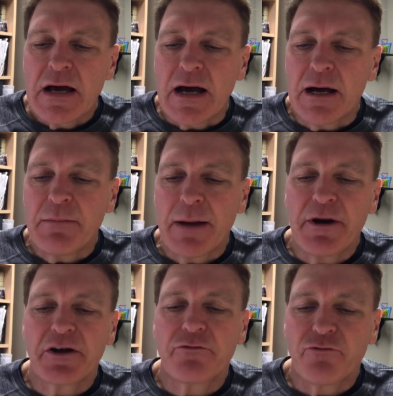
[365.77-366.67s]
How
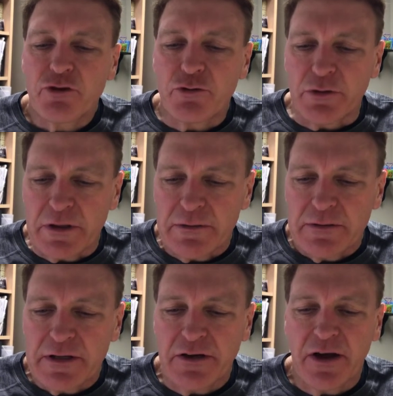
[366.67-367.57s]
about our food?
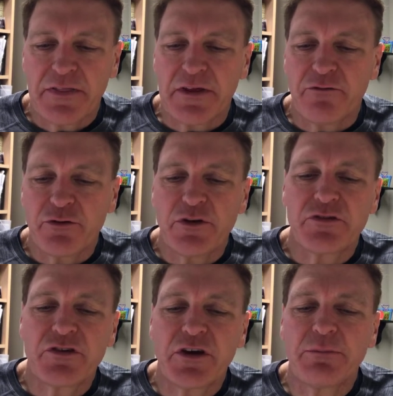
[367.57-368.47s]
You know, I think food
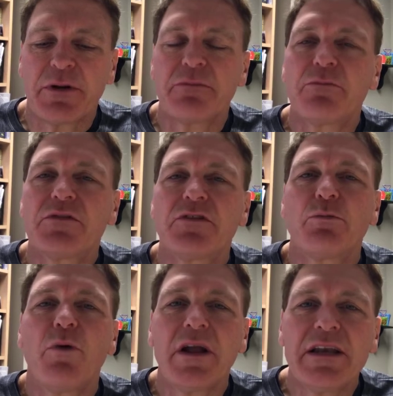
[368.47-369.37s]
is good, but
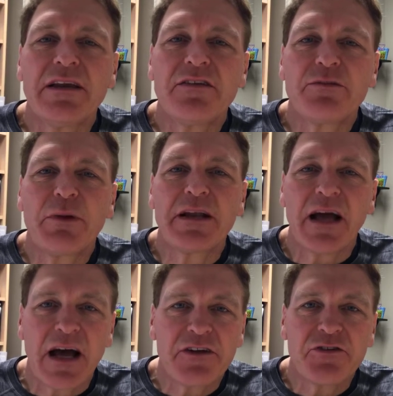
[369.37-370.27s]
does one need to spend
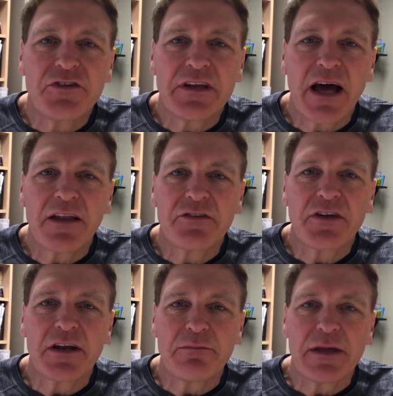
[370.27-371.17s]
hundreds of dollars
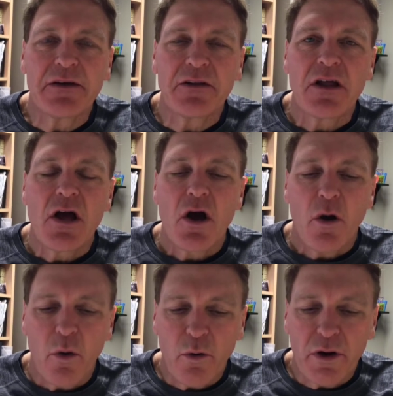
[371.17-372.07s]
on a meal?
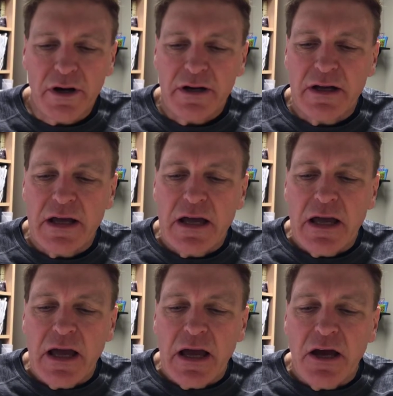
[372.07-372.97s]
Or
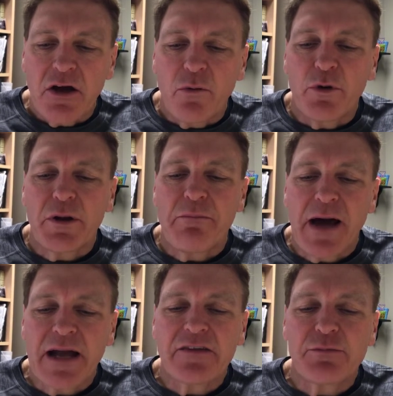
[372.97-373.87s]
would a
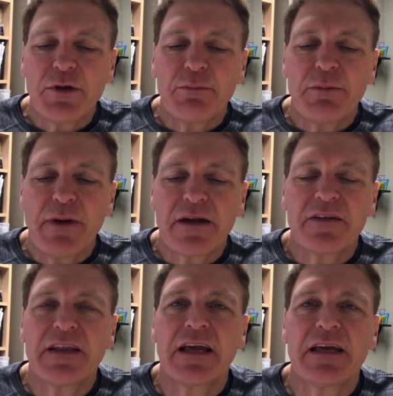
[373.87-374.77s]
modest meal be better
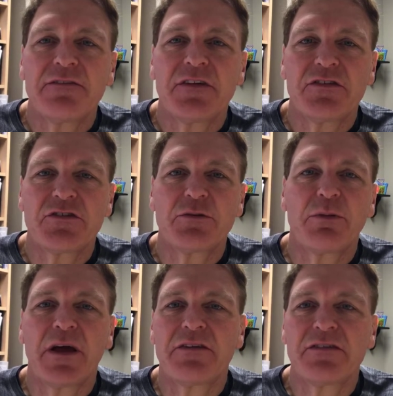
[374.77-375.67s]
and then give the
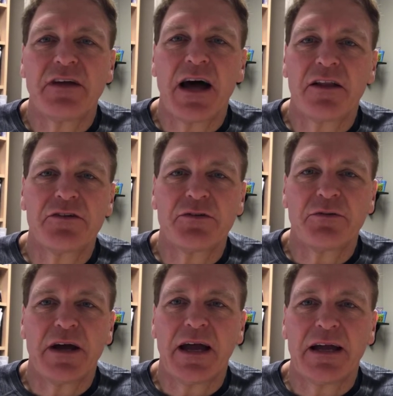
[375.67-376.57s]
surplus dollars
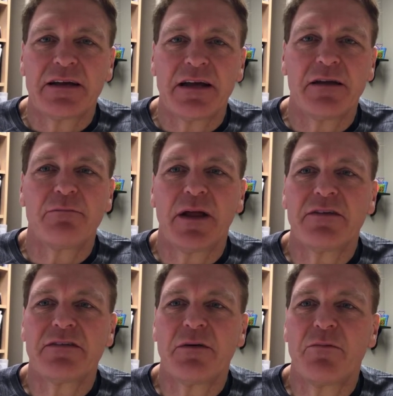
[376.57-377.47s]
away and
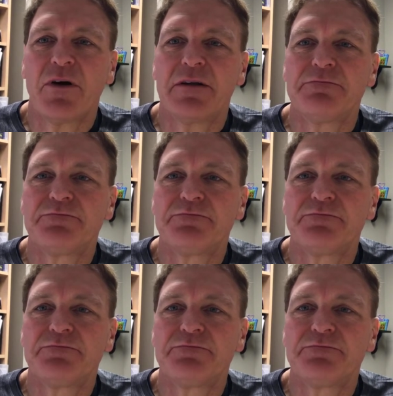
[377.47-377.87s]
bless someone?